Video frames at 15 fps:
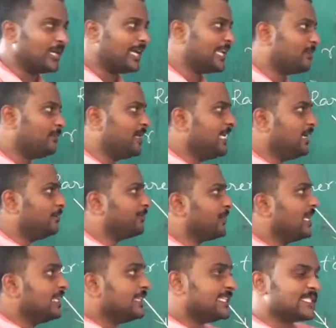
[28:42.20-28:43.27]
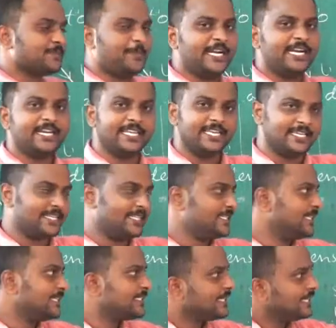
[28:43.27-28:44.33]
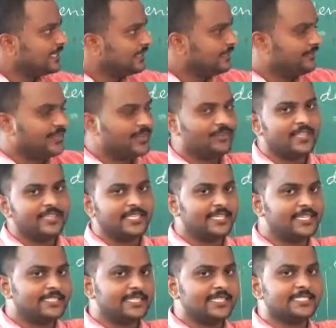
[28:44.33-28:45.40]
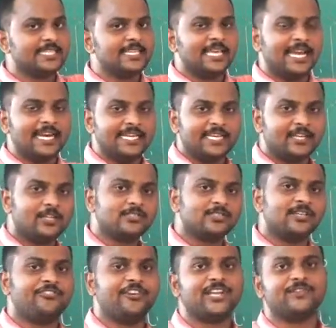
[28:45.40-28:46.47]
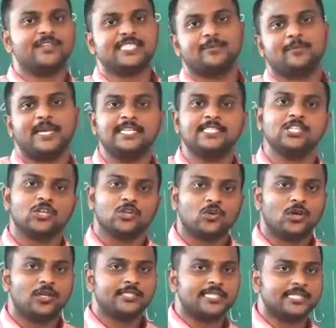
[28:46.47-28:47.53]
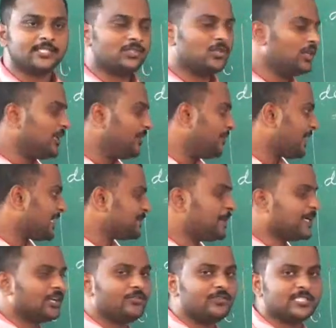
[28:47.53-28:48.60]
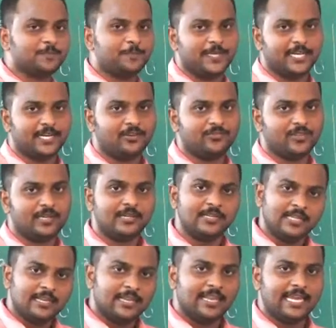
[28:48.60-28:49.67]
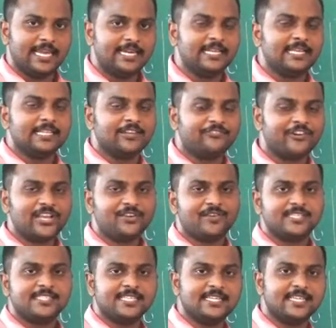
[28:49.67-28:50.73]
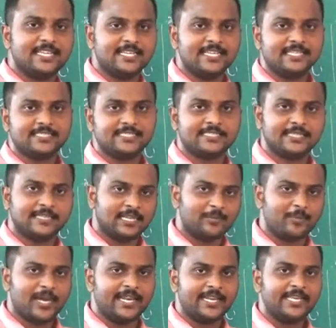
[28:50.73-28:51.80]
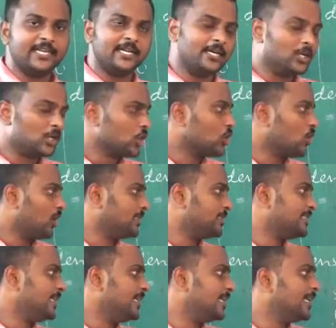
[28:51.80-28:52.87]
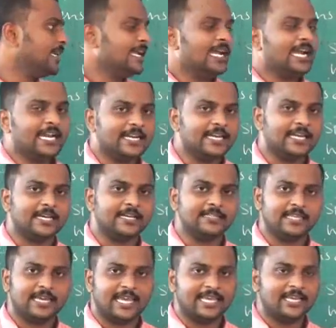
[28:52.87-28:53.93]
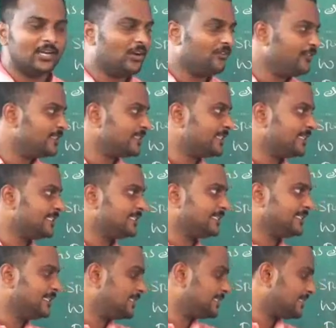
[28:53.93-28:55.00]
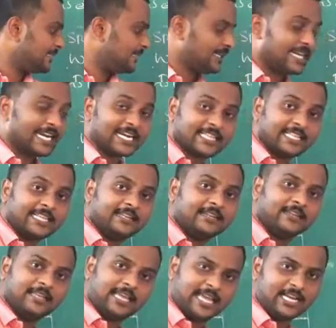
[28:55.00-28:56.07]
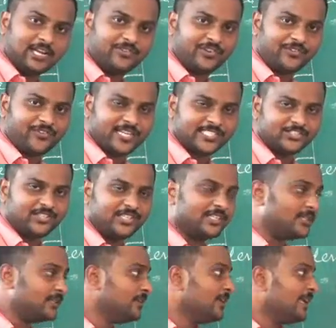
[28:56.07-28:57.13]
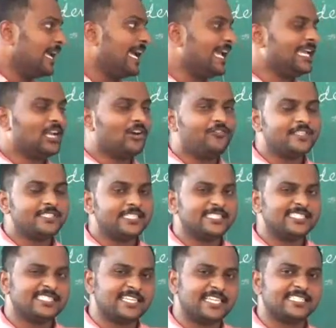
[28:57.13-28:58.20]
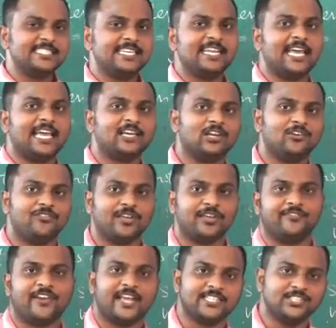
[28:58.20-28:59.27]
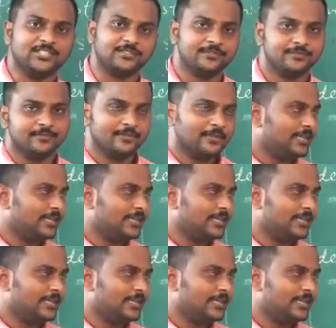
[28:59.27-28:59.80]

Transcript: to rarer medium, the speed increases, the wavelength increases, and here also the frequency remains constant. So with respect of the speed of the light, the frequency is remaining constant, and the angle of incidence is greater than angle of refraction. Here angle of incidence is less than angle of refraction